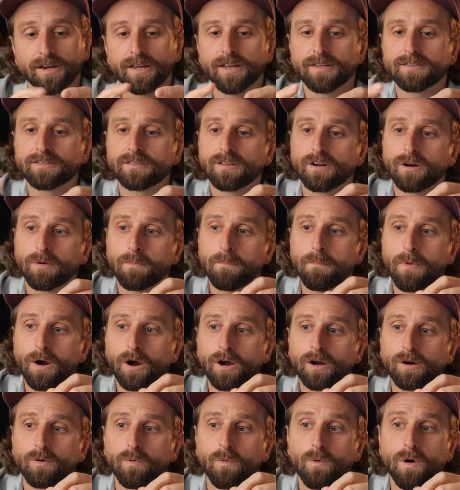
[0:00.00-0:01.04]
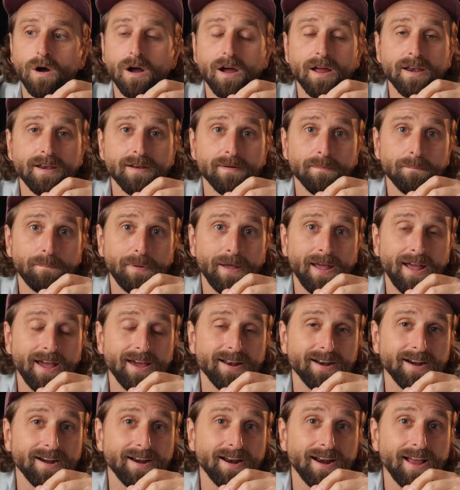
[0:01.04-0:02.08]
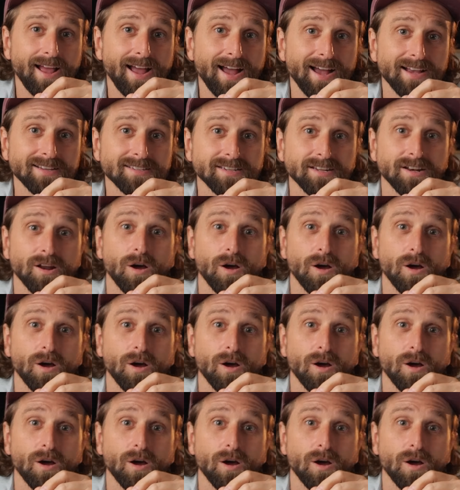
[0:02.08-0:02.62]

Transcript: It's their Mark I pen, and it has an